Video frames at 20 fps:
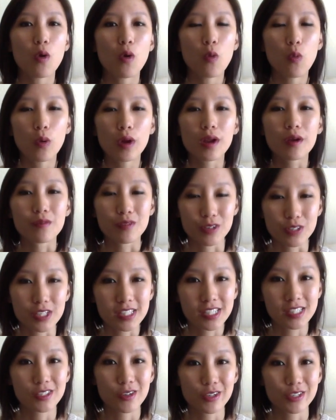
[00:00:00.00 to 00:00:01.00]
Whatever,
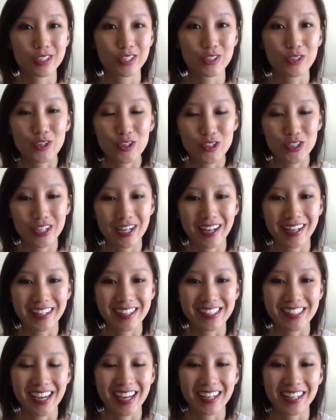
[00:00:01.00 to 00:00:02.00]
just as long as it's urgent and
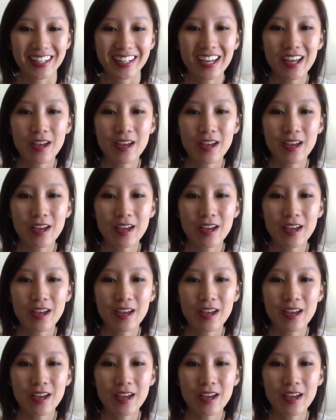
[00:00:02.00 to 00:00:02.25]
excited.